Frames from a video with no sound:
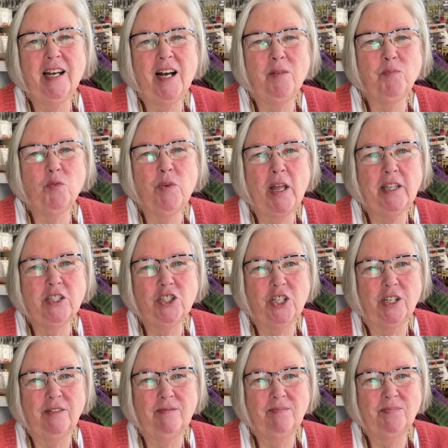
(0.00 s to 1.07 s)
relish
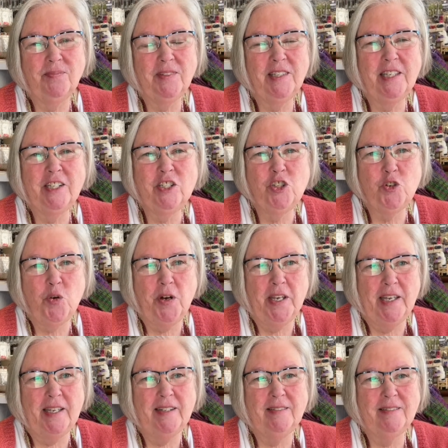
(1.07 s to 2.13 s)
it, enjoy
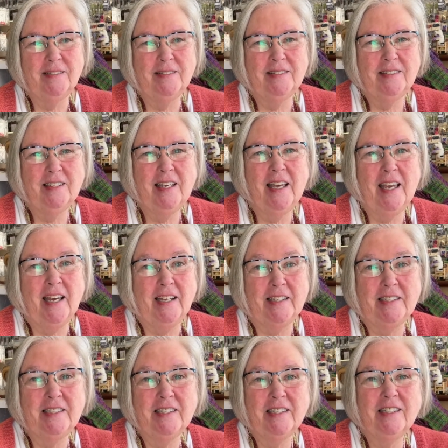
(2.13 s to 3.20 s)
it,
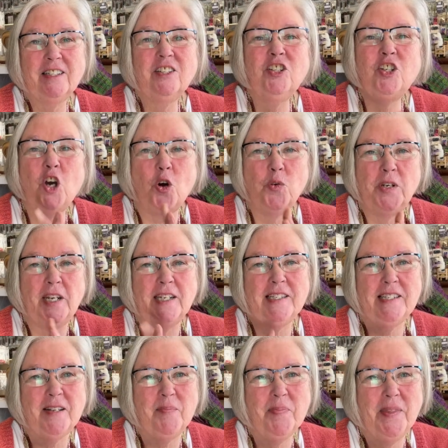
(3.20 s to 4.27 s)
and go knit
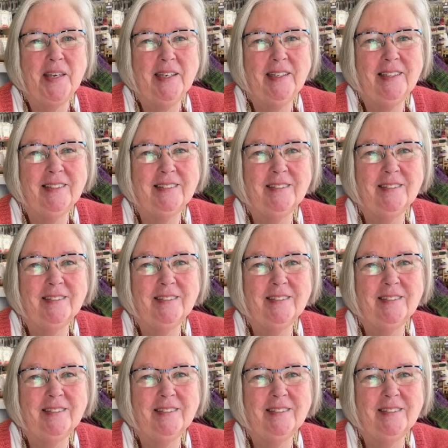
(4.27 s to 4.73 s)
something.